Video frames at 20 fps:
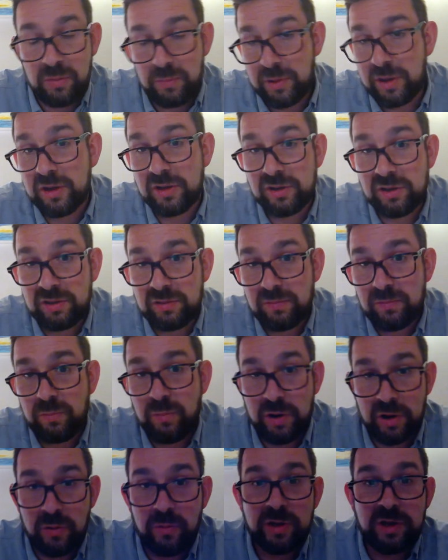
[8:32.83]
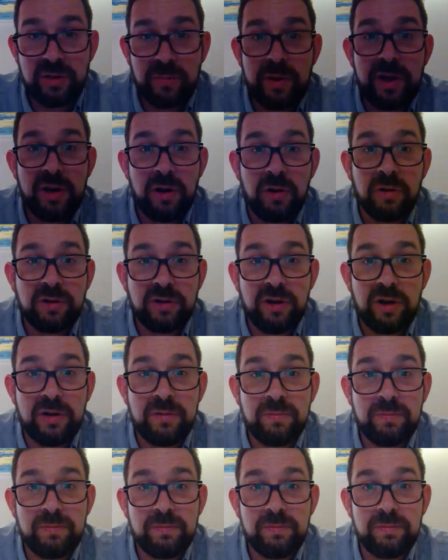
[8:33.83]
Because we're going to be locked
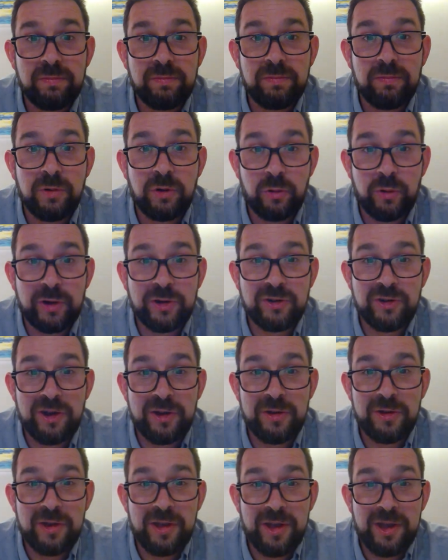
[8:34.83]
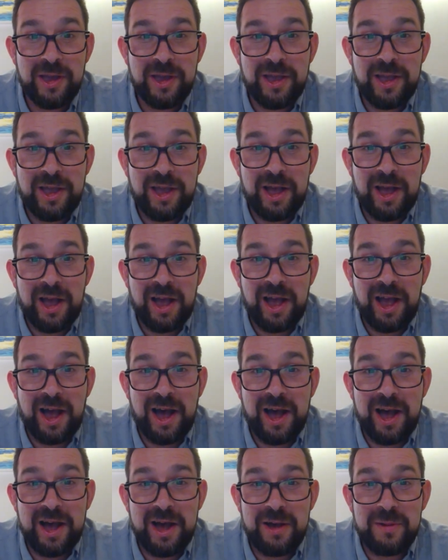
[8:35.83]
down. We're going to
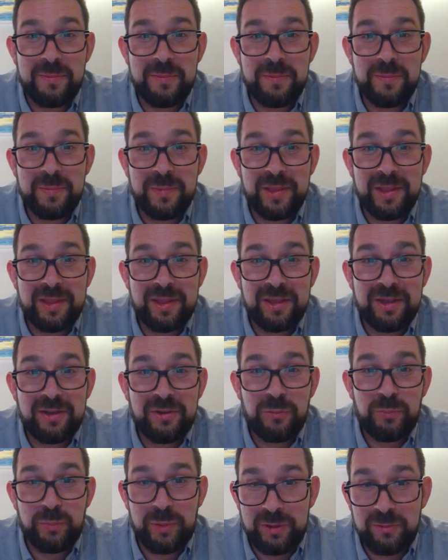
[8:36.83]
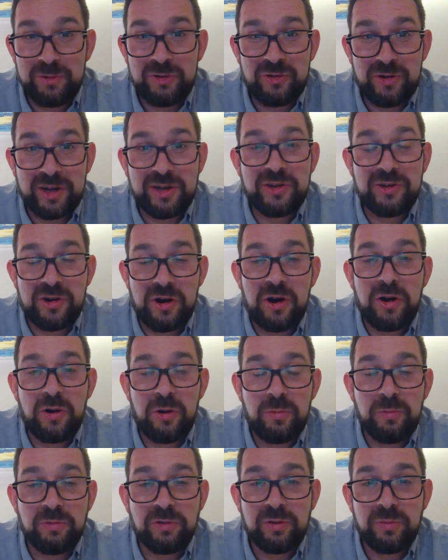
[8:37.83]
um, be restricted to our
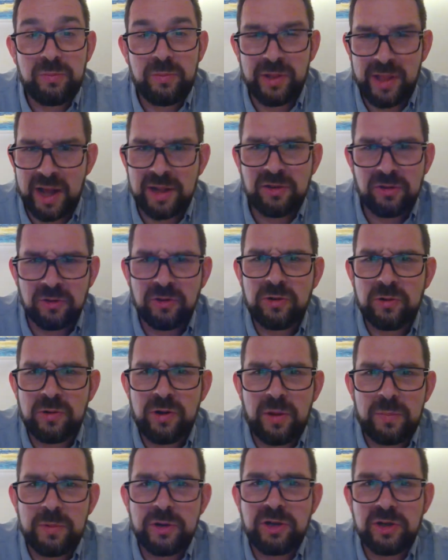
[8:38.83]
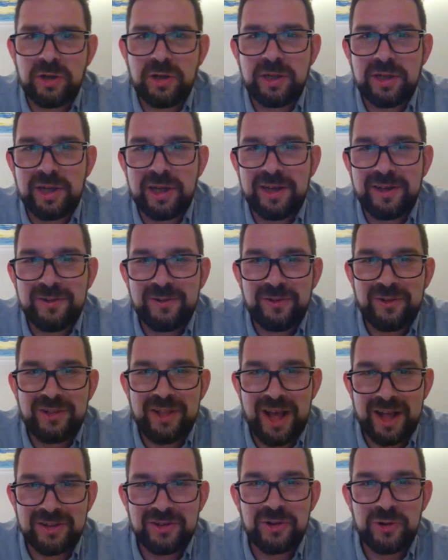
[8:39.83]
homes. But that's also an opportunity.
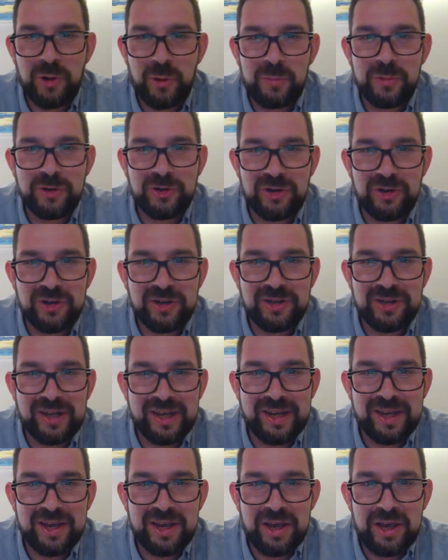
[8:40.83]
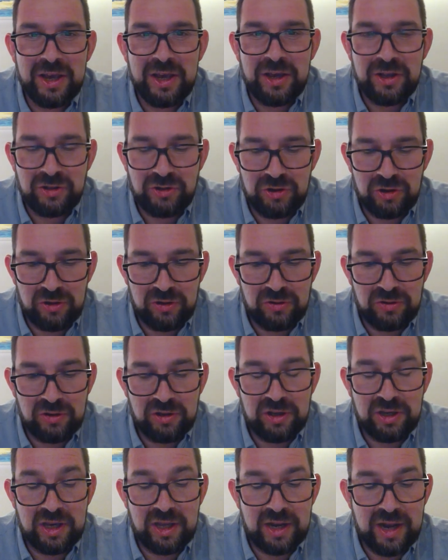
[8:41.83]
That's an opportunity to
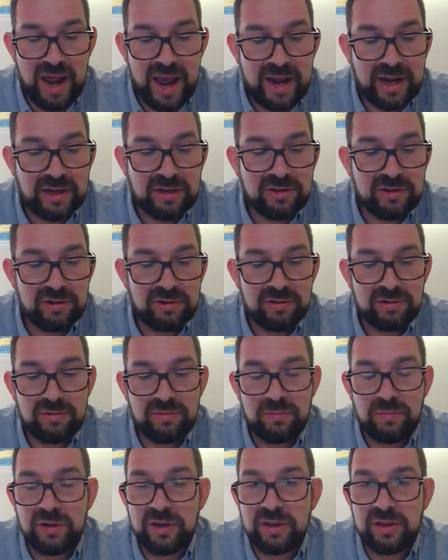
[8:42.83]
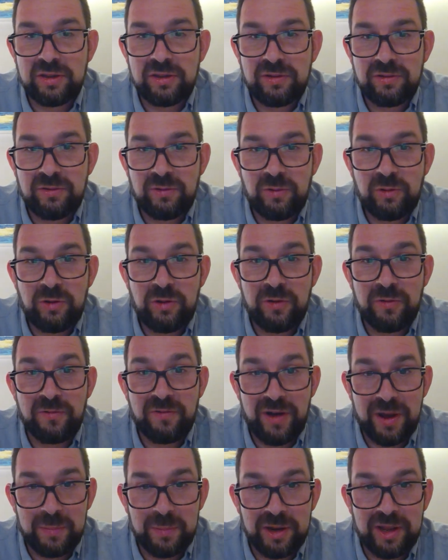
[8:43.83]
connect with your
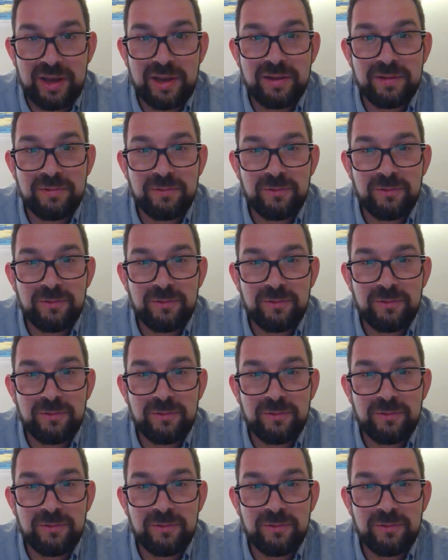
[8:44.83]
family,